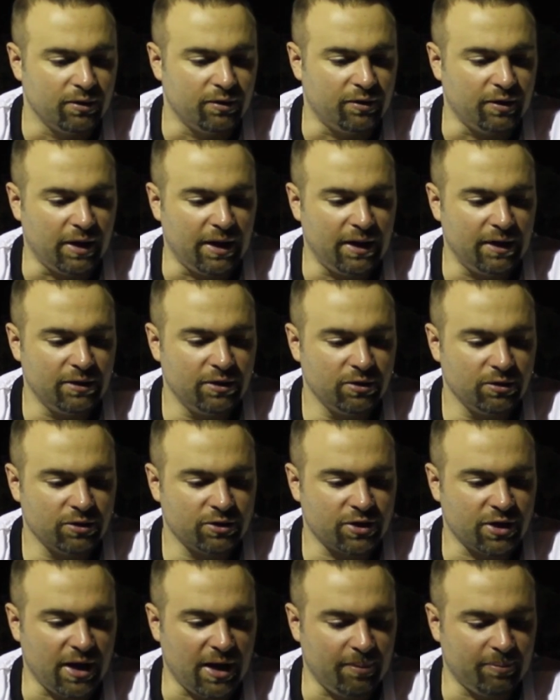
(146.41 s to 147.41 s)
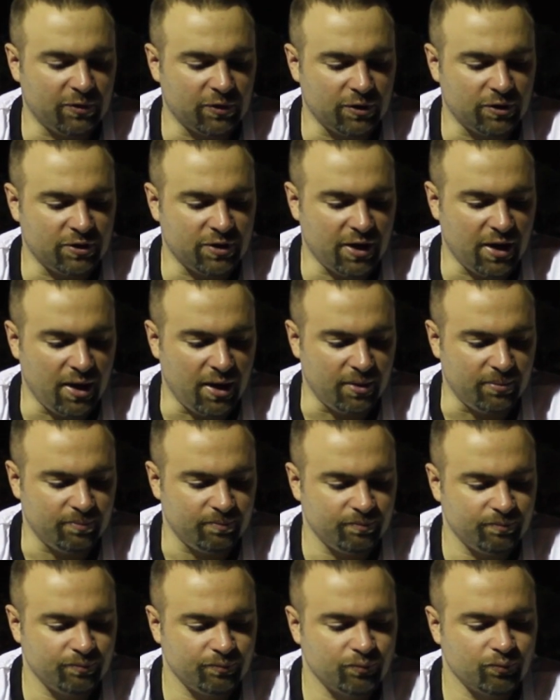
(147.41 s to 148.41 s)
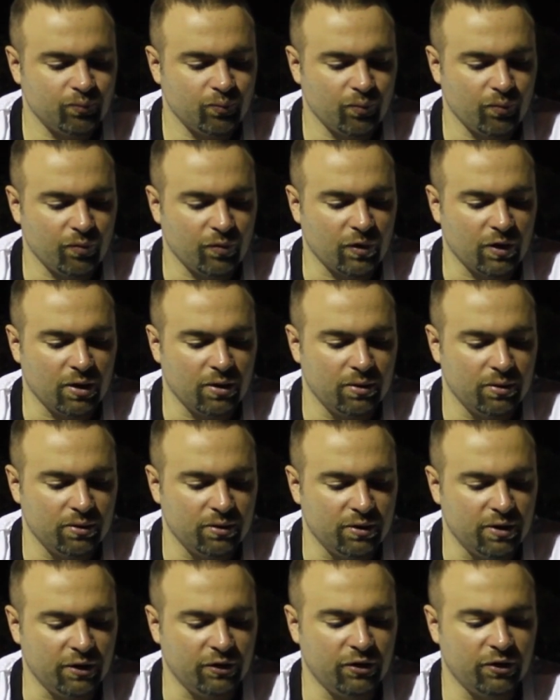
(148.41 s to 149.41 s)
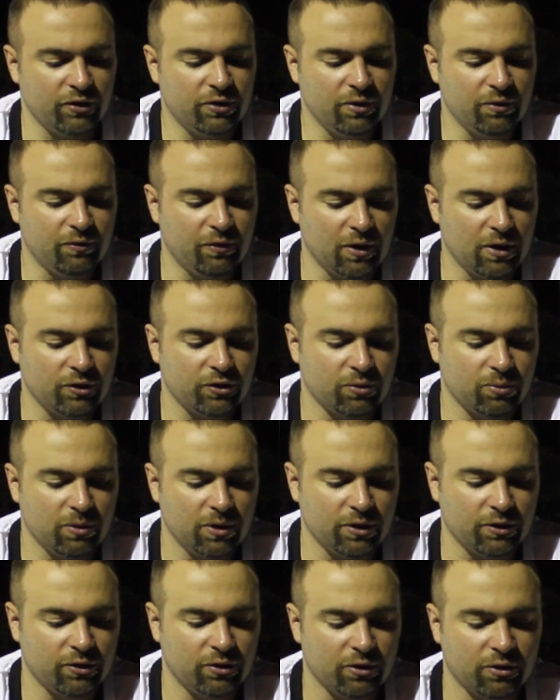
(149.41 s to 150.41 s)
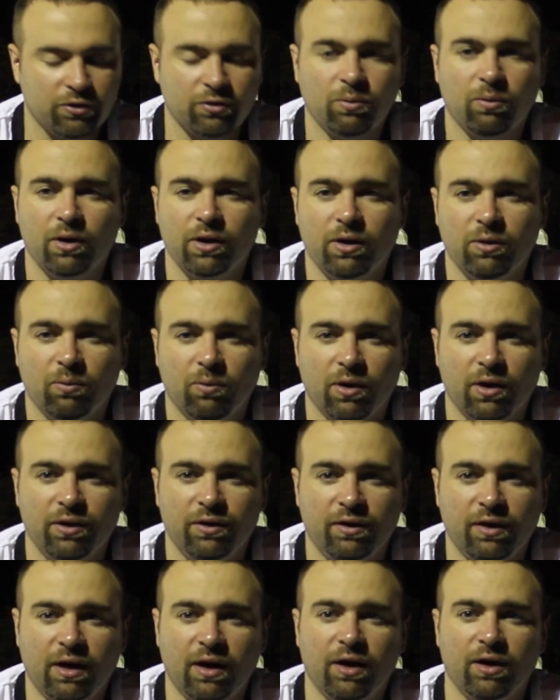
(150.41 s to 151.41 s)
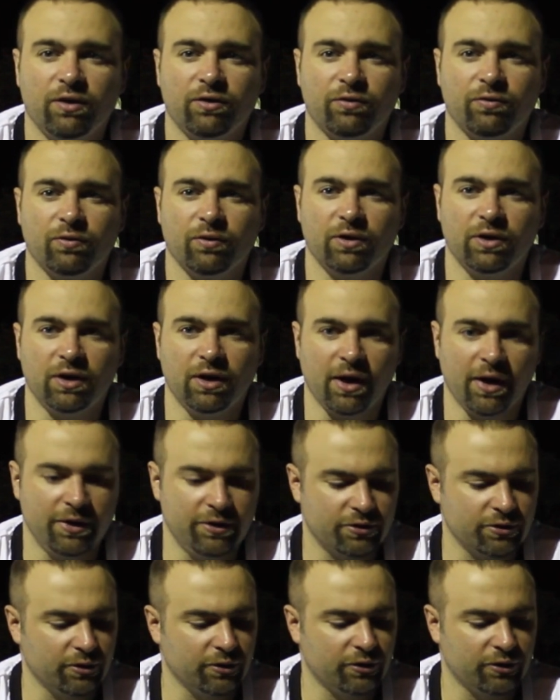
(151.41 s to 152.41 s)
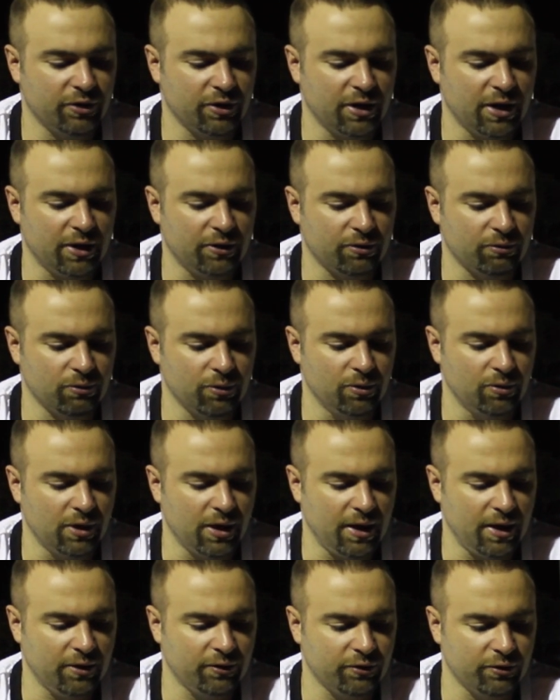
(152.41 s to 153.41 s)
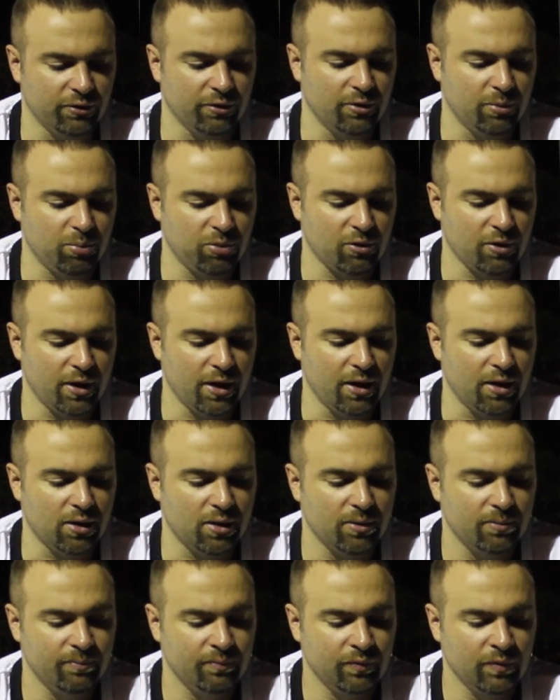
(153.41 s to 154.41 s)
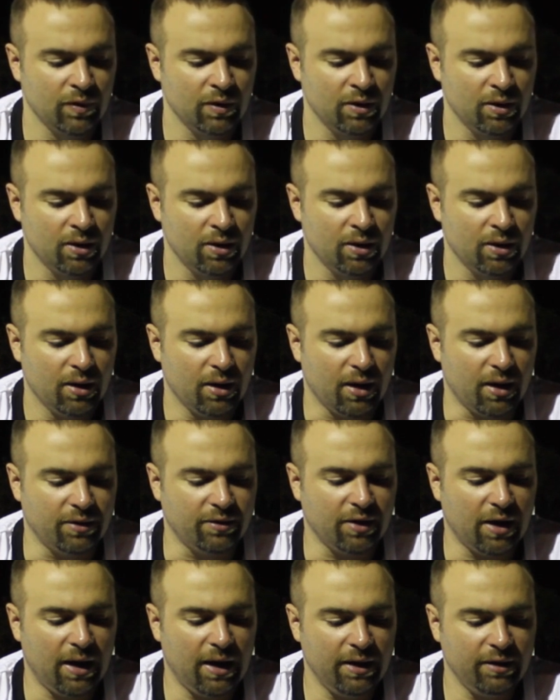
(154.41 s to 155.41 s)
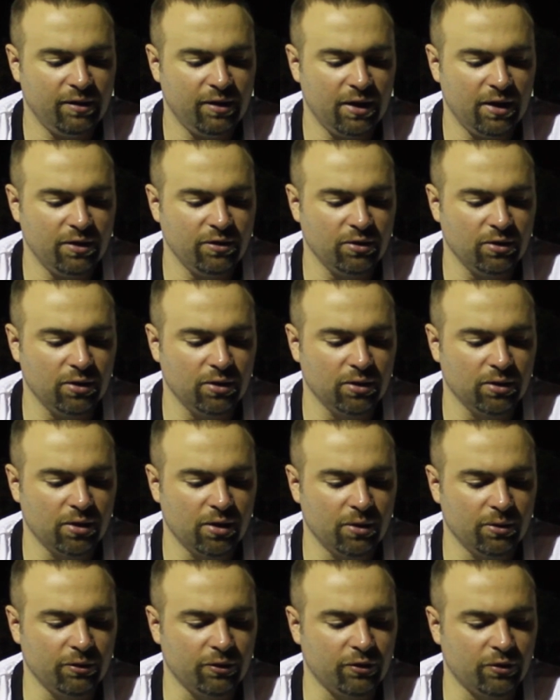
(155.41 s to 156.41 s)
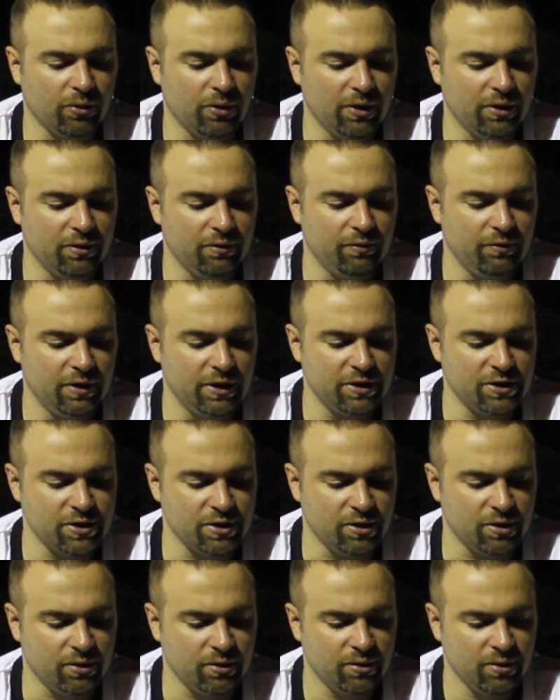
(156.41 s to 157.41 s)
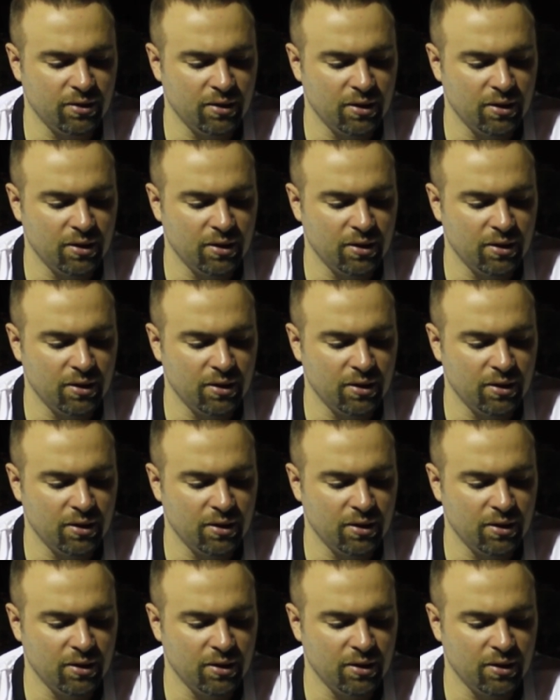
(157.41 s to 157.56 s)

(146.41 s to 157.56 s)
Daniel chapter 10. This is the verse where it took 21 days for the angels to get through to answer the prayer. And I, Daniel, alone saw the vision,